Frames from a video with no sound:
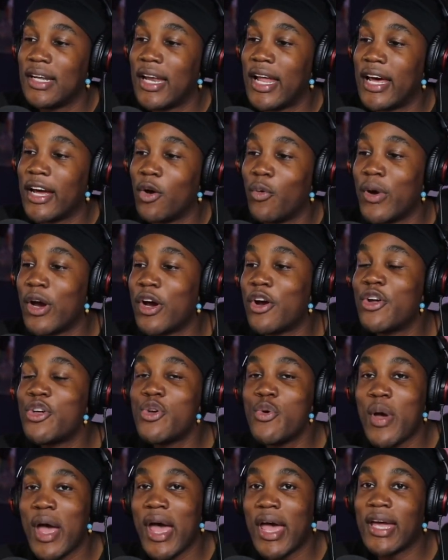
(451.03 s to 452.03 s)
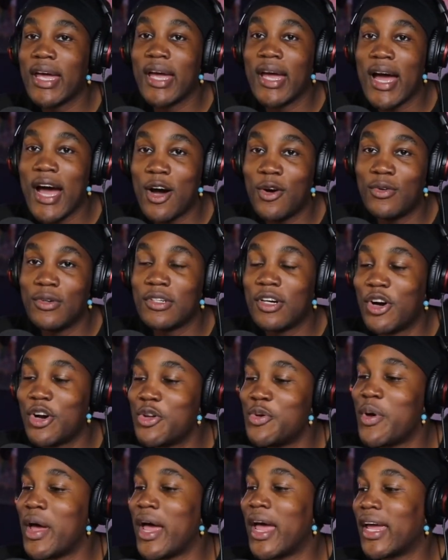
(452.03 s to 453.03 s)
Like where are you hanging out? Are
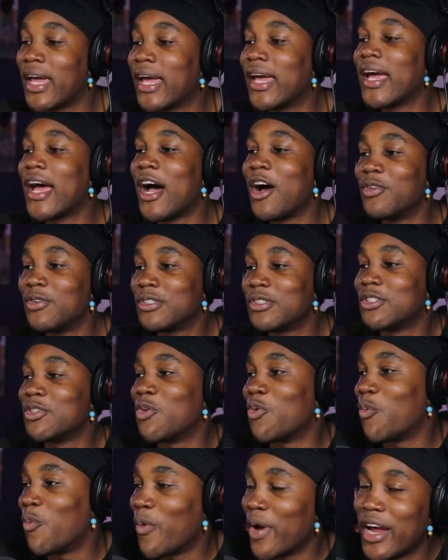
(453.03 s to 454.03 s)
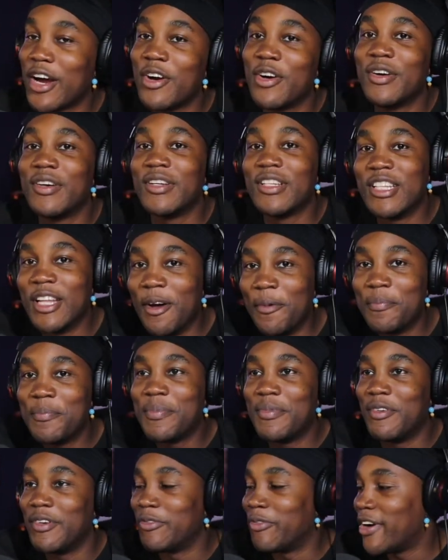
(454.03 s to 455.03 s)
you hanging out where the
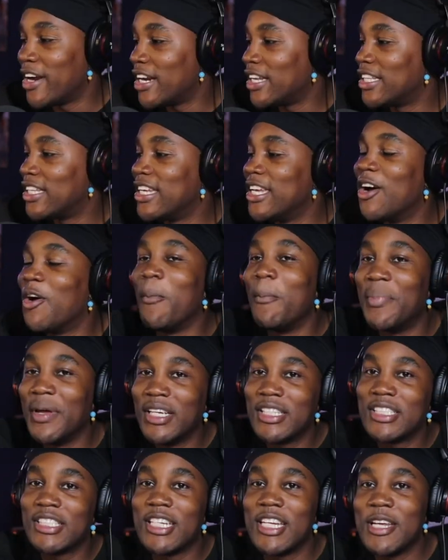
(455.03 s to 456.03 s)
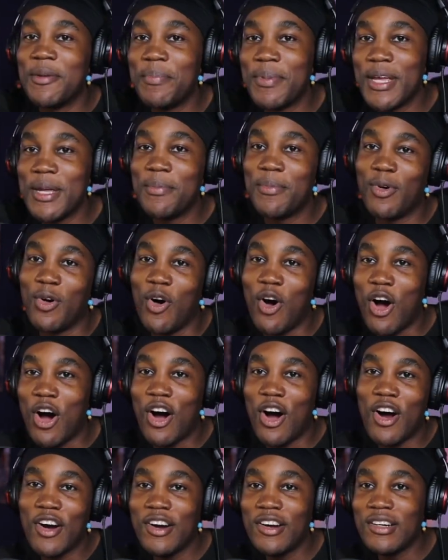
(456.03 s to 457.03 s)
where the obesity people
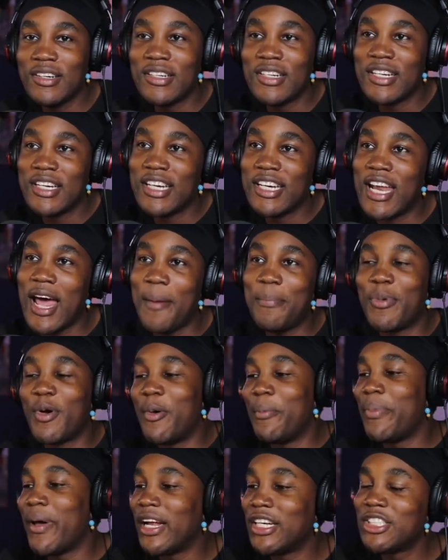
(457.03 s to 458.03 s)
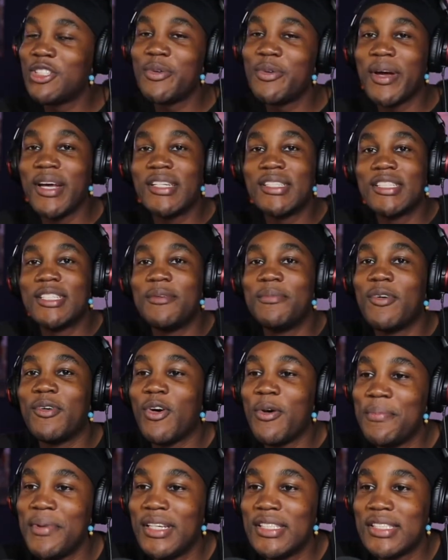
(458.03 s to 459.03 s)
are that perpetuates the
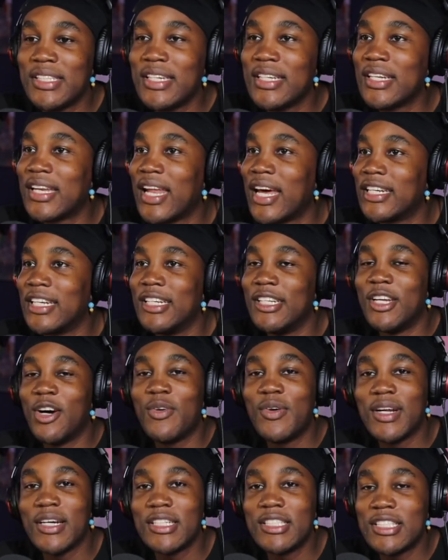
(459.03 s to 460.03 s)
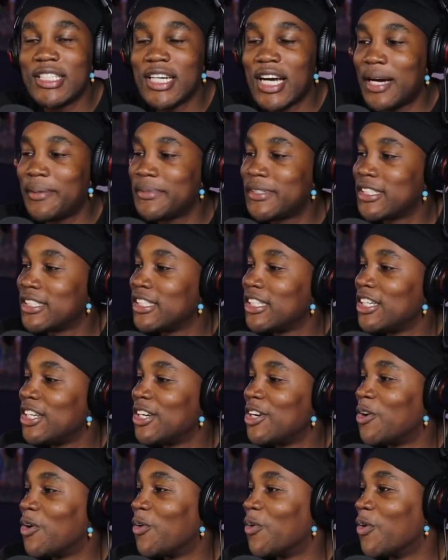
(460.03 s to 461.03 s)
obesity like the donut shops
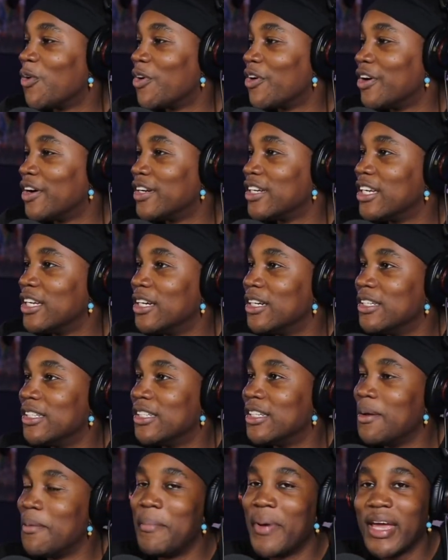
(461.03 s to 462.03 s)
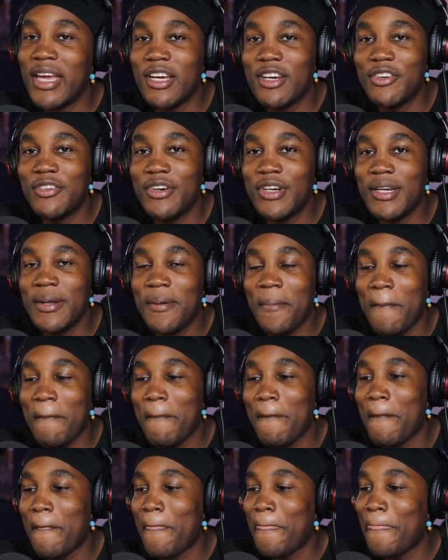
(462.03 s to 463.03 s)
or the the bakery?
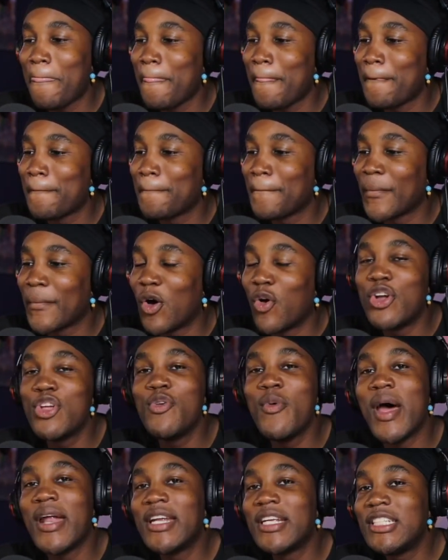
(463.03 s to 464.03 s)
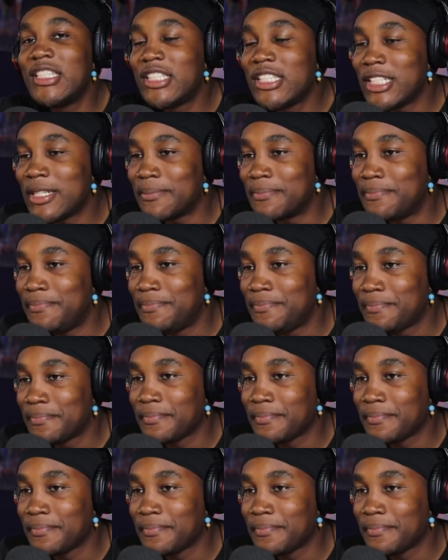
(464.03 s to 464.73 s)
Or you at the gym?